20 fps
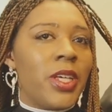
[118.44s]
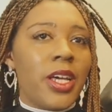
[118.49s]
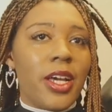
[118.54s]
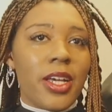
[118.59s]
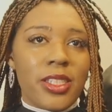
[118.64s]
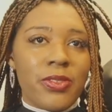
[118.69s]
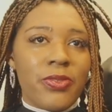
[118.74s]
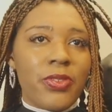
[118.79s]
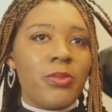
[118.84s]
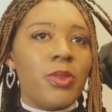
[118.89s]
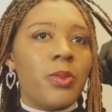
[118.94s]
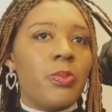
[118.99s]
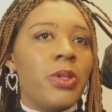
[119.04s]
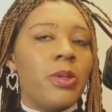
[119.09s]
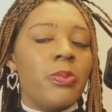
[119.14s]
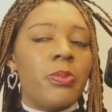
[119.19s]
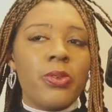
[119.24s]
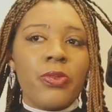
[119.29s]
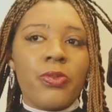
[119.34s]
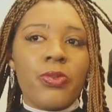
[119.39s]
Yes, from the
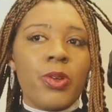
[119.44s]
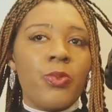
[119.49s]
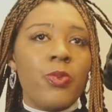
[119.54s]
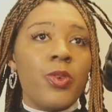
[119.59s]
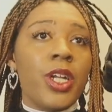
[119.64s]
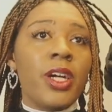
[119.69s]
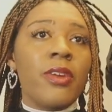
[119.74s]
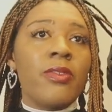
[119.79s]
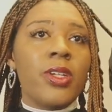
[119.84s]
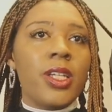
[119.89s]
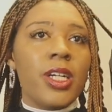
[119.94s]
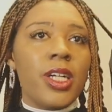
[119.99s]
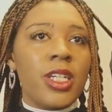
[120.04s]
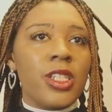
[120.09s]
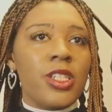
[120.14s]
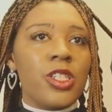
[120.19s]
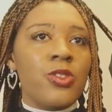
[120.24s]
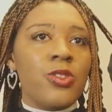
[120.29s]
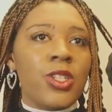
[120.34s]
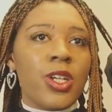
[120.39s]
people, from whatever their
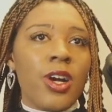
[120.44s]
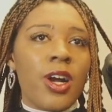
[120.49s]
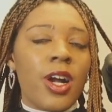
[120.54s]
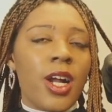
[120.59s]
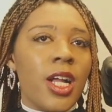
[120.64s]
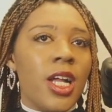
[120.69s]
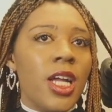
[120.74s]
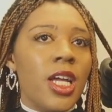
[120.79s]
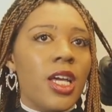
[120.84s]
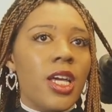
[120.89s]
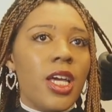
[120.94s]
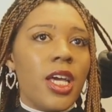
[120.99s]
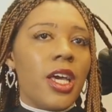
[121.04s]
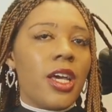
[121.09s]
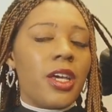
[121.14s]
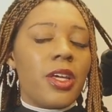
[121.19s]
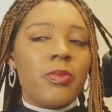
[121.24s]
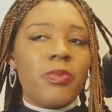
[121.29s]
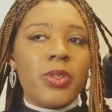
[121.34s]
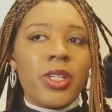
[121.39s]
issues are.
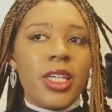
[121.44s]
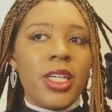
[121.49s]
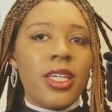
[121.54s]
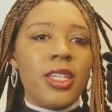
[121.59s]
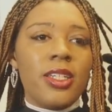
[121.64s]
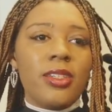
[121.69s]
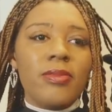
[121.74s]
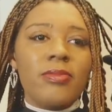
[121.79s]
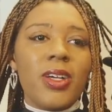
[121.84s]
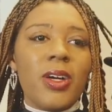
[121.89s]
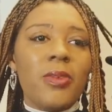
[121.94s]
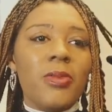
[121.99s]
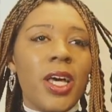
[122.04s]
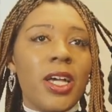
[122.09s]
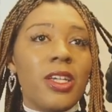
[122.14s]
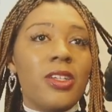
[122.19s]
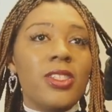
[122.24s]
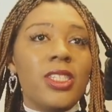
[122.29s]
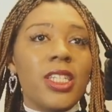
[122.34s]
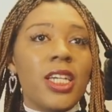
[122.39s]
It could be,
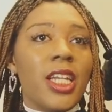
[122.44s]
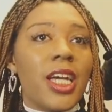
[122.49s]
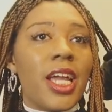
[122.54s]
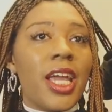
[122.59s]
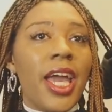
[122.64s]
like you said, a